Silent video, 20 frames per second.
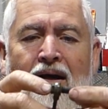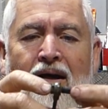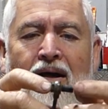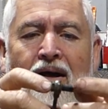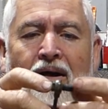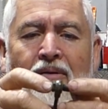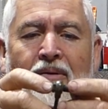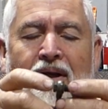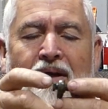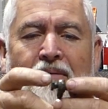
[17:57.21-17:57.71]

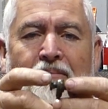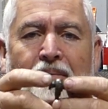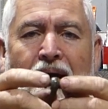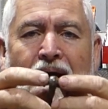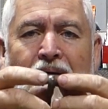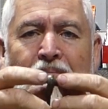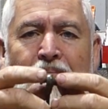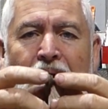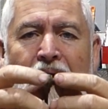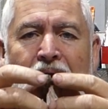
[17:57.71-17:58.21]
I went to
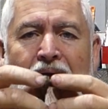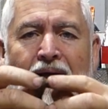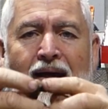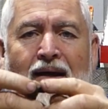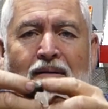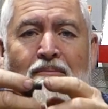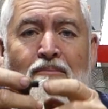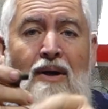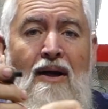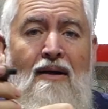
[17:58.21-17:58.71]
back it back
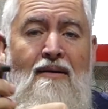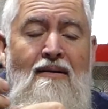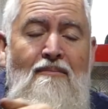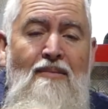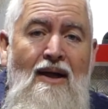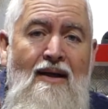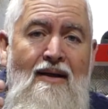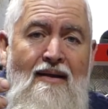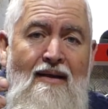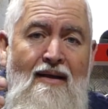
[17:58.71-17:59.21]
out and broke the
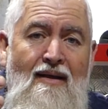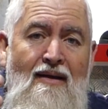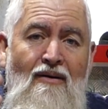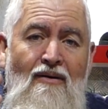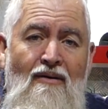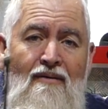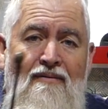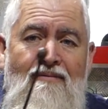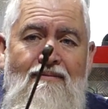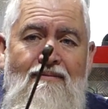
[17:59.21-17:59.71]
bloody thing off